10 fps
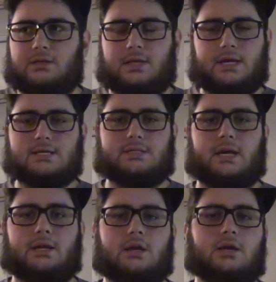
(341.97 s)
like I
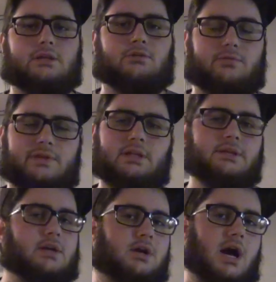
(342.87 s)
said, they're revealing
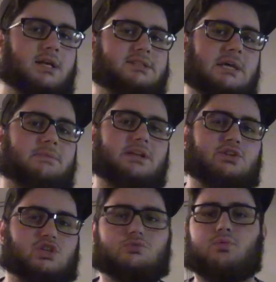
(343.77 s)
their concept in
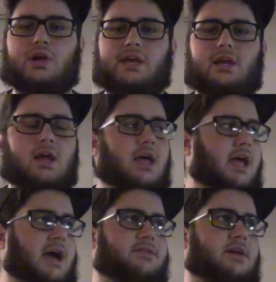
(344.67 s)
the spring,
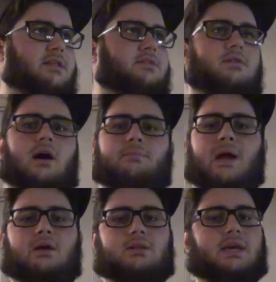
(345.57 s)
and then
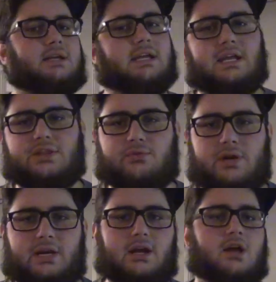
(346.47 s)
apparently at
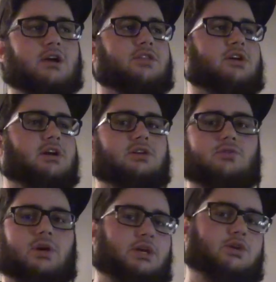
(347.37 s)
E3 they're going to
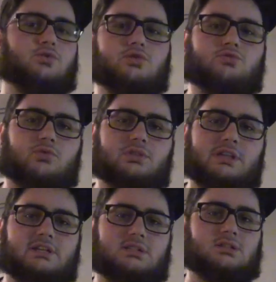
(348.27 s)
do a huge
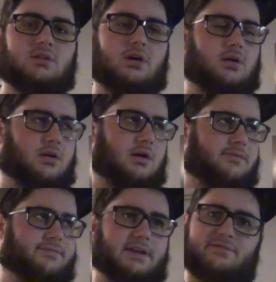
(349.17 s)
release
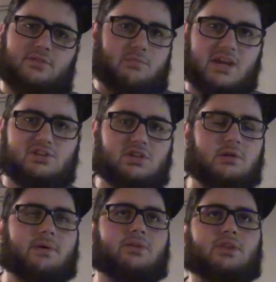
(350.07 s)
of information
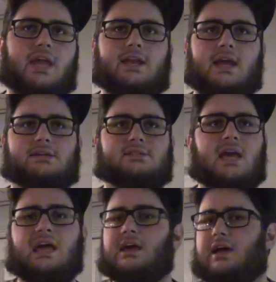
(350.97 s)
about the NX.
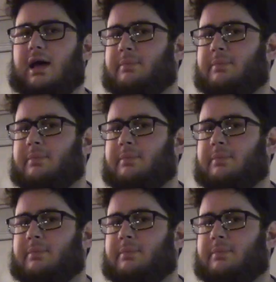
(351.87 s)
I